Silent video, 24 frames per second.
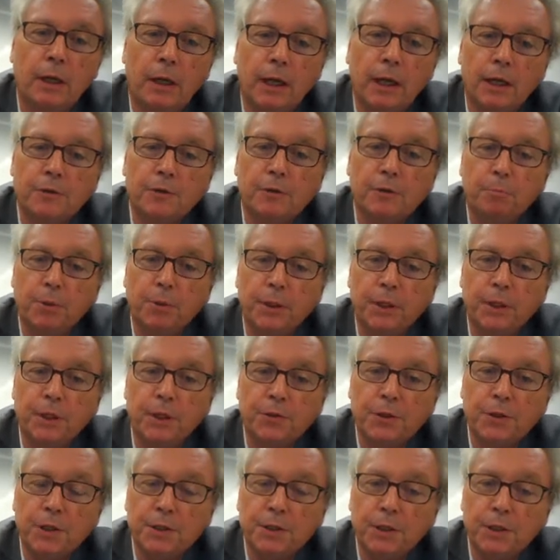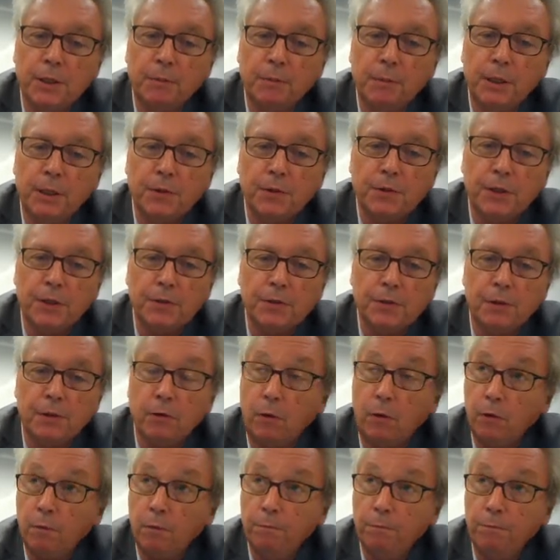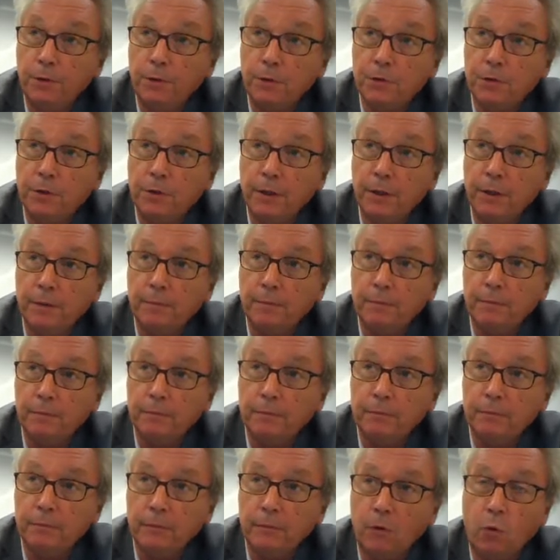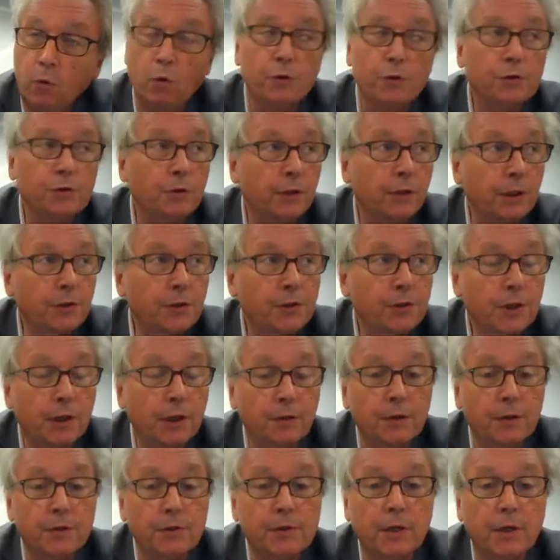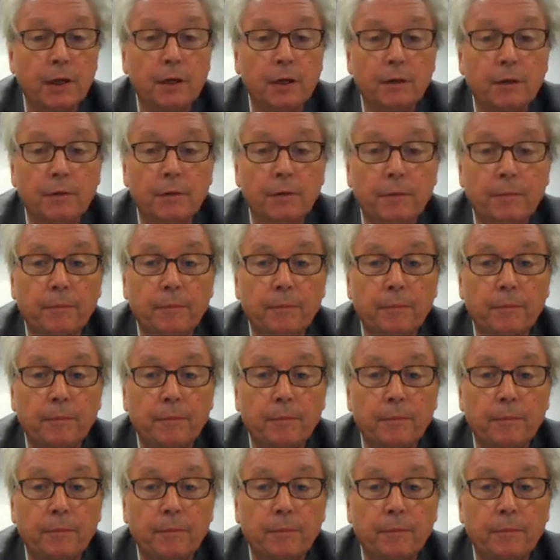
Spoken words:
As a pediatrician, I'm interested, obviously, also in children's health.